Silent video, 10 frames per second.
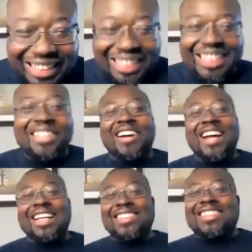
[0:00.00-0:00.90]

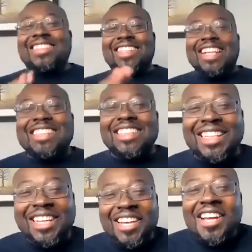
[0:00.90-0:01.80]
Allegedly, right? This is
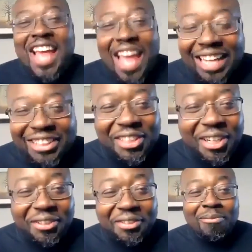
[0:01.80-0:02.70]
allegedly,
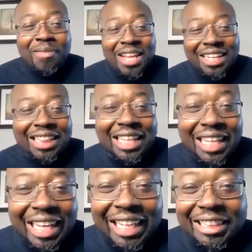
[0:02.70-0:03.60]
and so
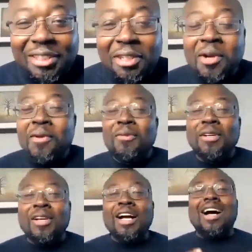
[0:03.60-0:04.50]
the thing is
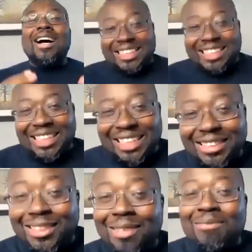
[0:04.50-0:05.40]
we
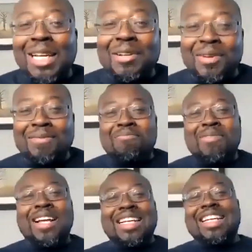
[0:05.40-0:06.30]
allegedly somebody
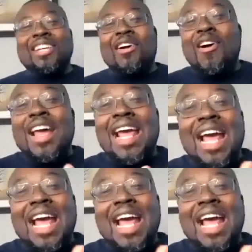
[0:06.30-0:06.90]
would plug in